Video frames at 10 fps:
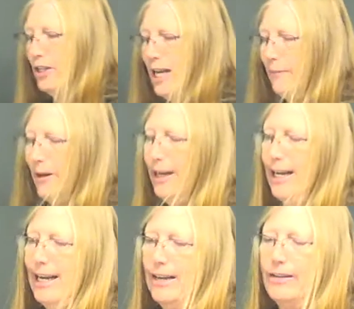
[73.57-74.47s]
job right
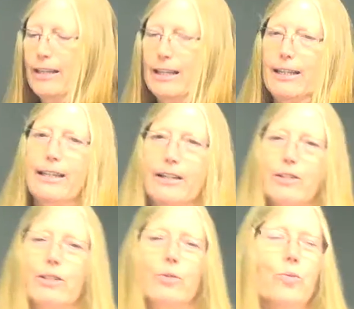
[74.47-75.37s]
now
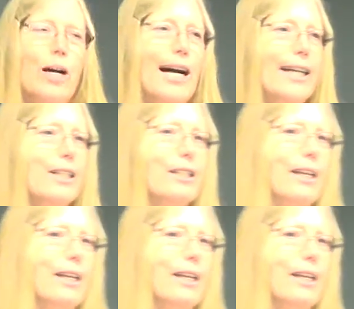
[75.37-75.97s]
is to watch